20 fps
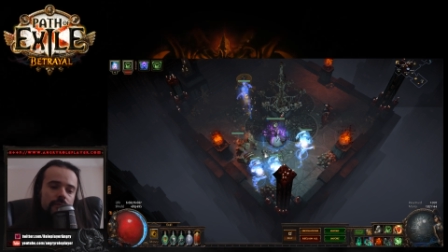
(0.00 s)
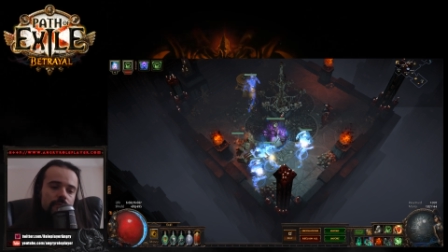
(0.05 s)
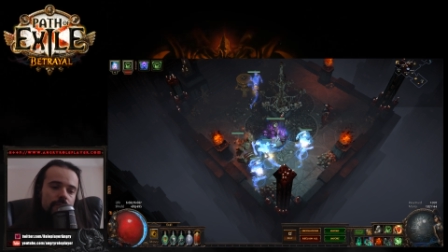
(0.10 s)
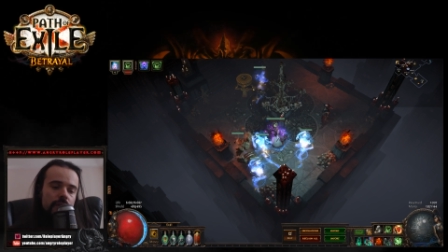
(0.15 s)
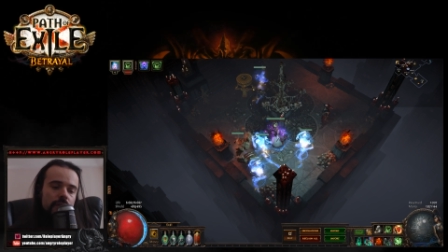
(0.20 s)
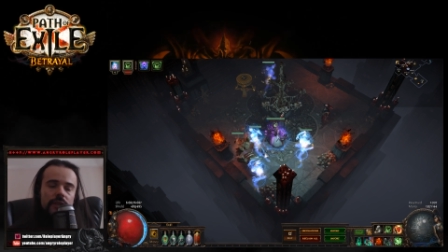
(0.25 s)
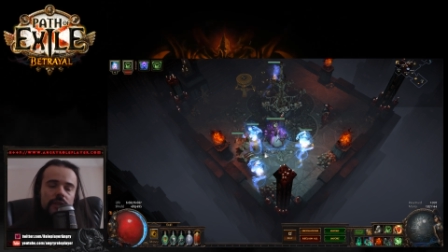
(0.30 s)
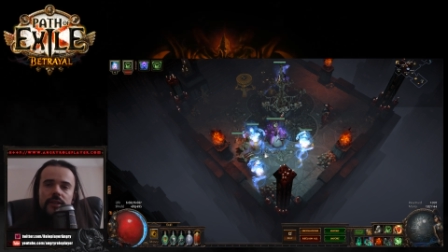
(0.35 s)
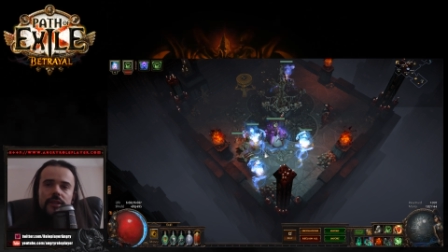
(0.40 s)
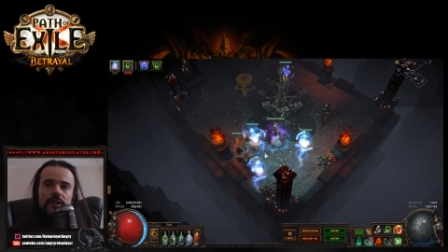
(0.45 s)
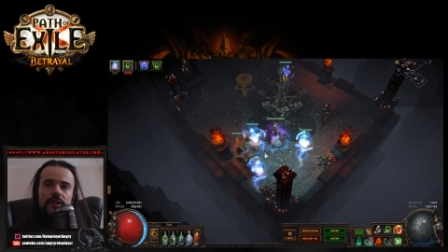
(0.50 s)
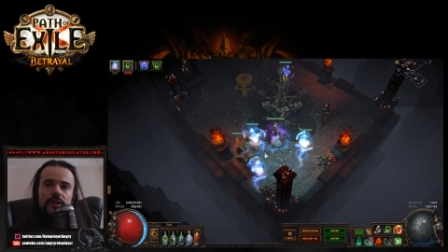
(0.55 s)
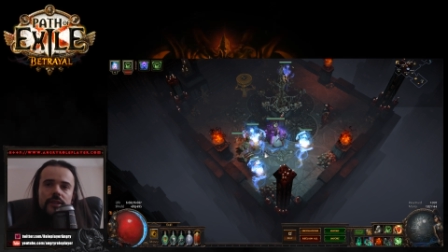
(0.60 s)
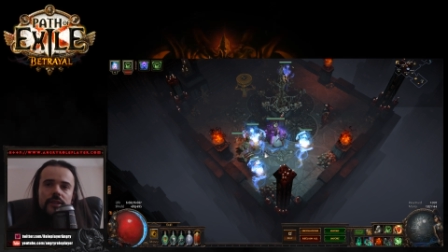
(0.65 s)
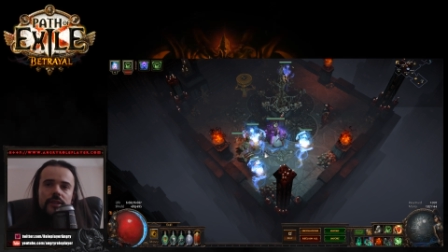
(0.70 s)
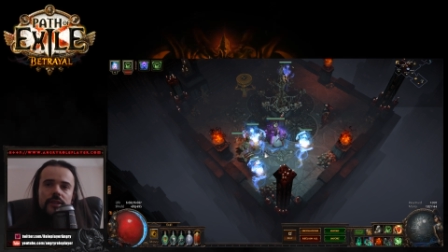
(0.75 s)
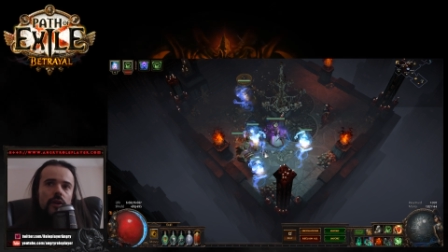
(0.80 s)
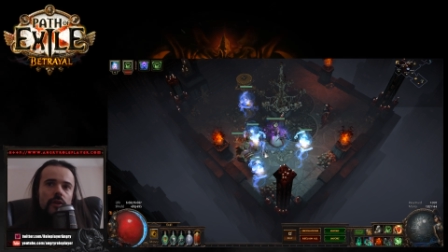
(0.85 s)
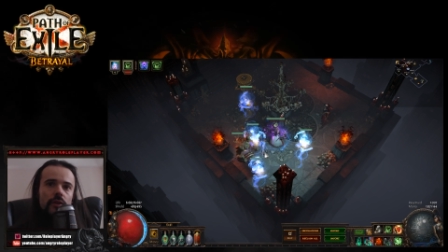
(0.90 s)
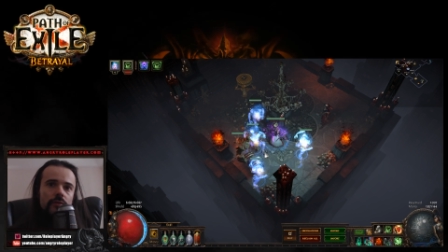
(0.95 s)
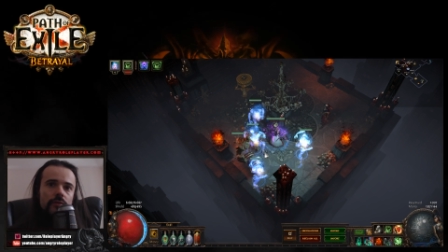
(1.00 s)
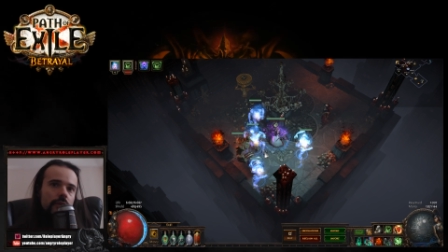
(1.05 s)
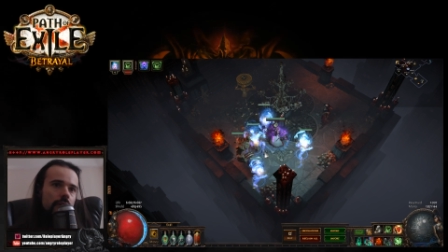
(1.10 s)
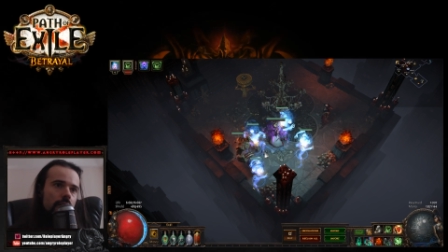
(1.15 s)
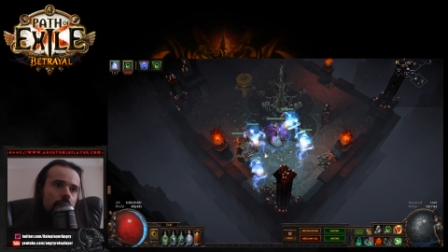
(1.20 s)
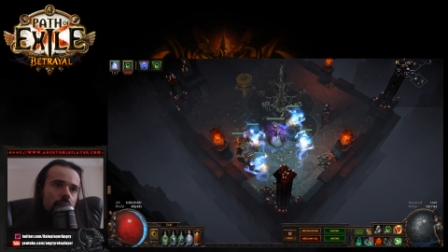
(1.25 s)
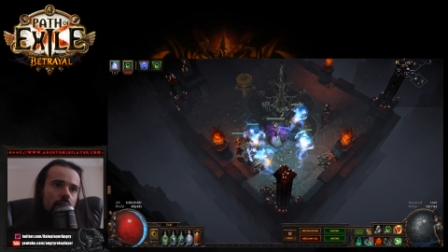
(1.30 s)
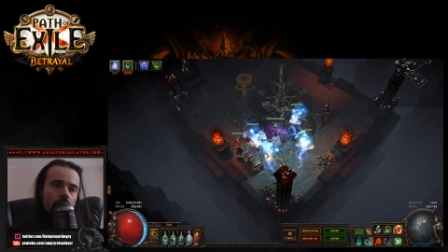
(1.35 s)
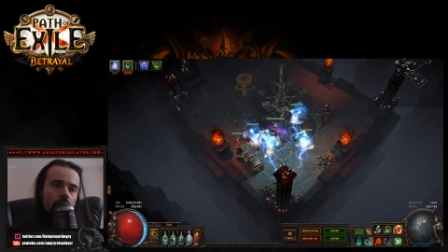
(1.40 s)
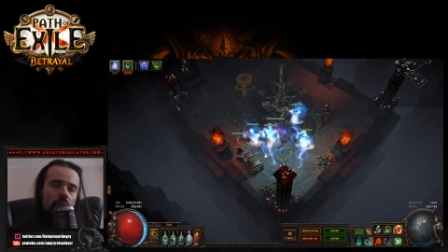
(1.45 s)
pretty decent amount of
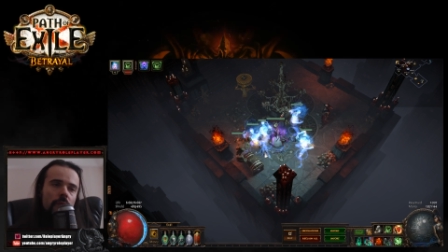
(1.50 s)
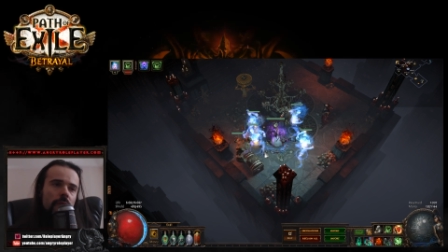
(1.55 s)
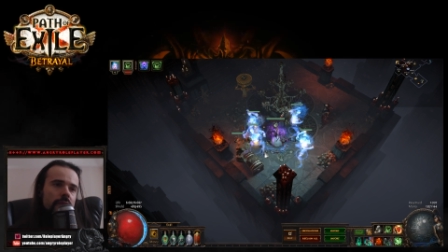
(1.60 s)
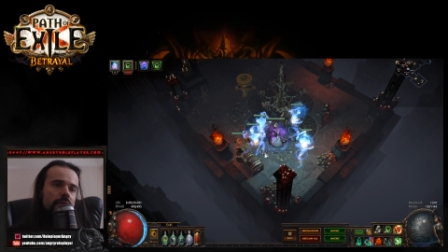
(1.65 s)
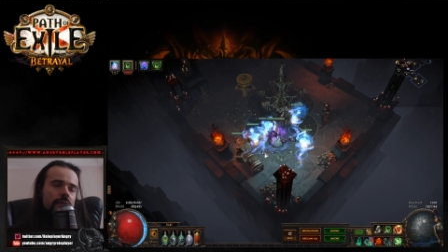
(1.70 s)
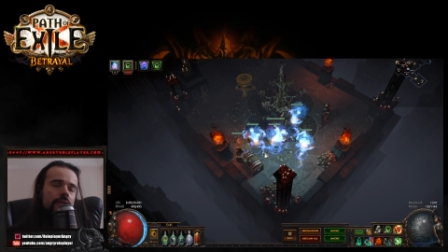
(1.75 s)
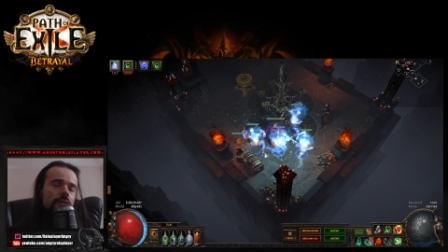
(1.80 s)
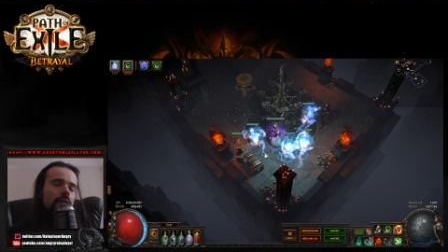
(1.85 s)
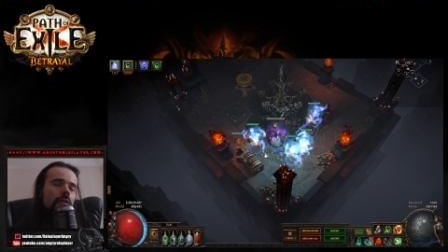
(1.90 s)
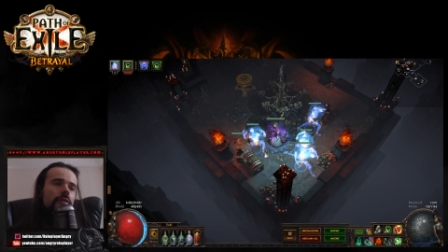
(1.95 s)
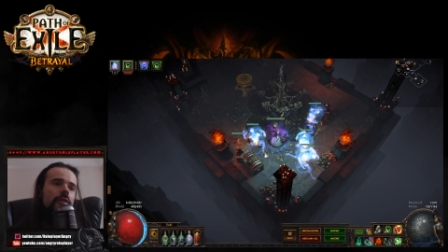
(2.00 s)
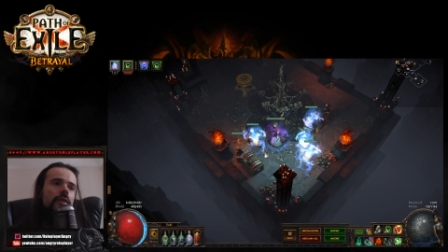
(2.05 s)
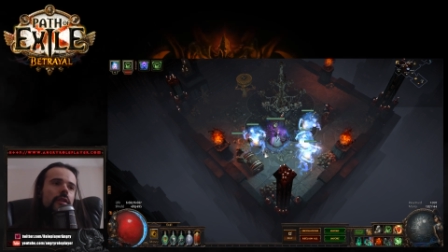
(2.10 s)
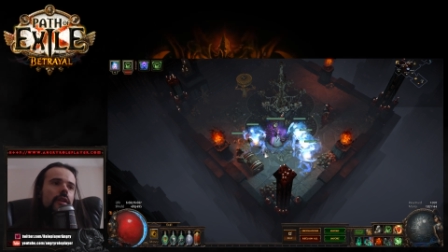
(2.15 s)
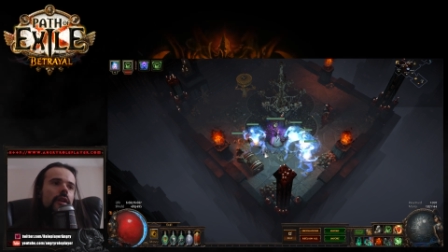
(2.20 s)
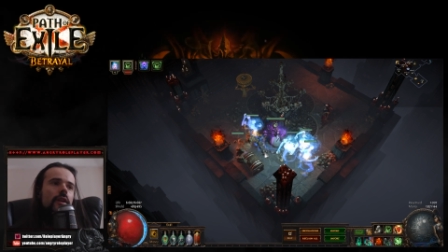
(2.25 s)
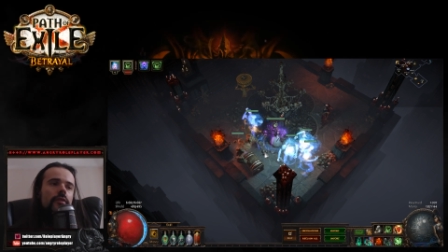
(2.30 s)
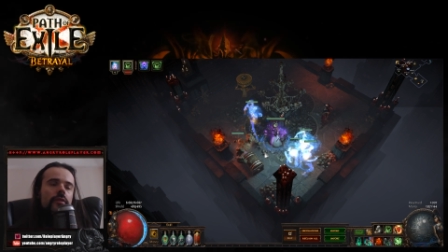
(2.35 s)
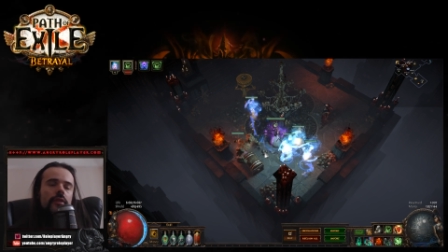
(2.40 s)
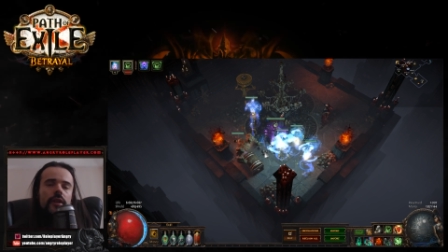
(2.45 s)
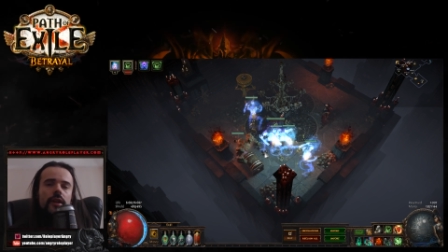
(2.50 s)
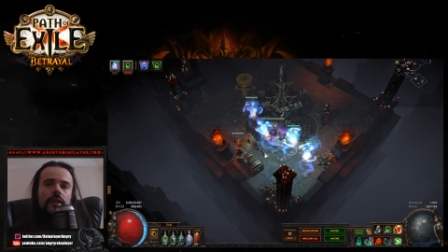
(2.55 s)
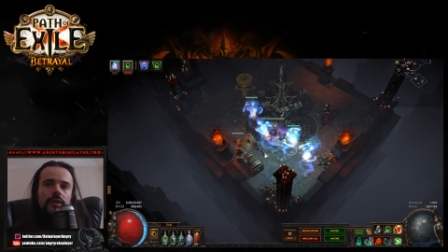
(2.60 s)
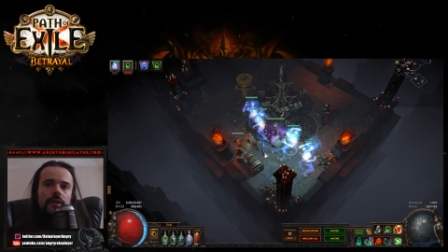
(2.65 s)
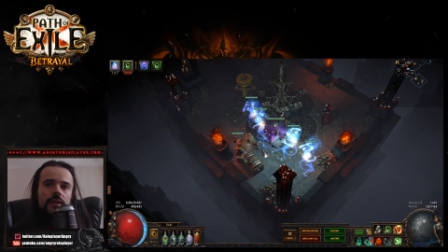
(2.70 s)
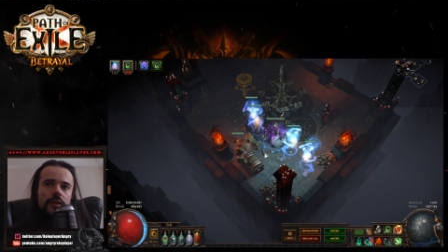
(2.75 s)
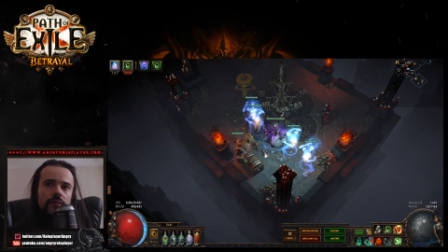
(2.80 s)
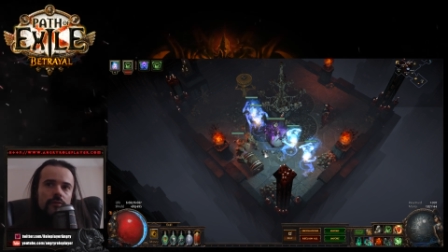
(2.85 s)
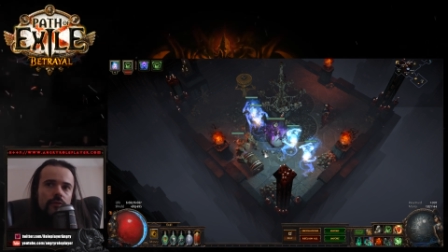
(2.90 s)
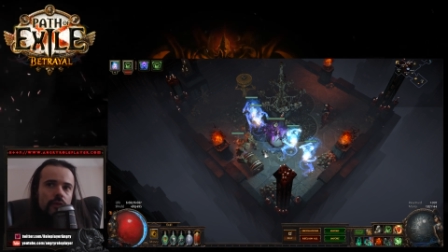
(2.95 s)
gear, almost all the gear that I
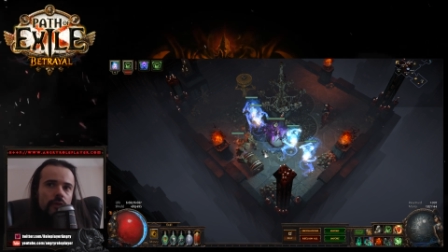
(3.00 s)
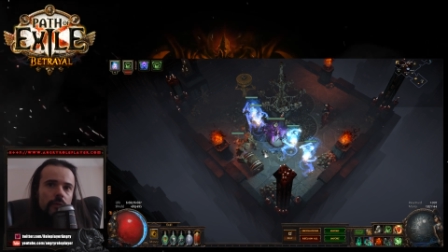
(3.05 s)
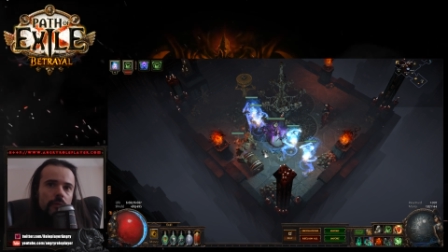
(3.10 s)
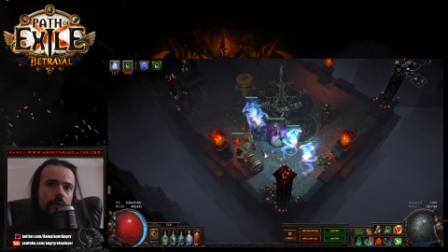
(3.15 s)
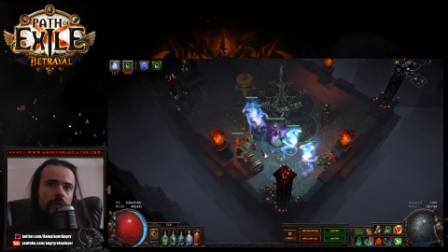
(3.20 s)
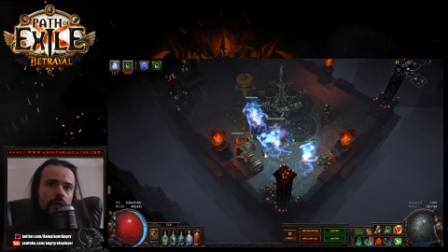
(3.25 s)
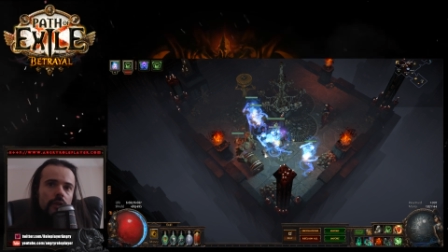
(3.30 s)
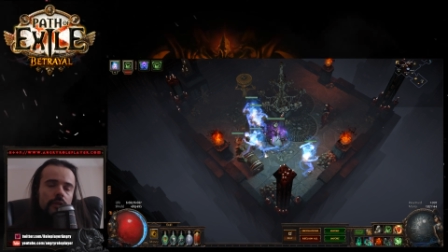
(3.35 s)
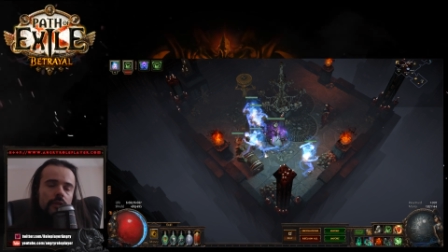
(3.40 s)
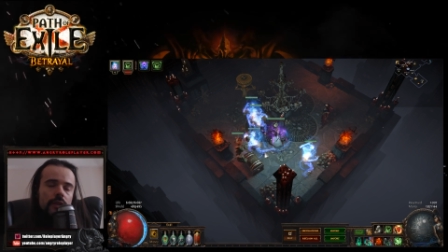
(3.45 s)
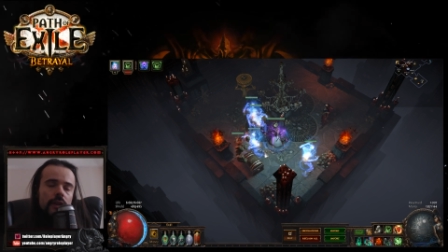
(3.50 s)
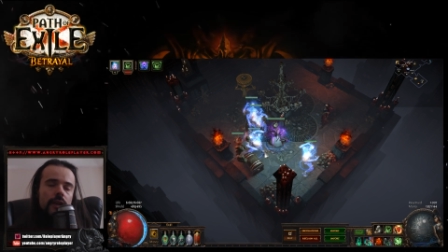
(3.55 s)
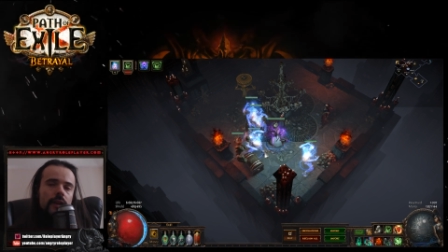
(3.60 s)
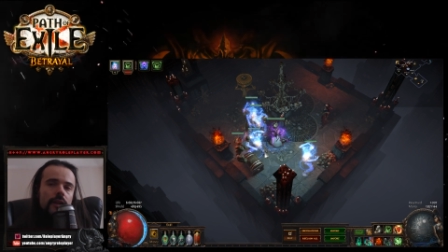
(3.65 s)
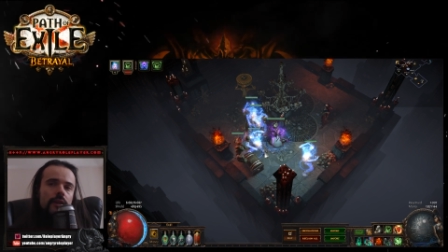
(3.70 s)
needed for the build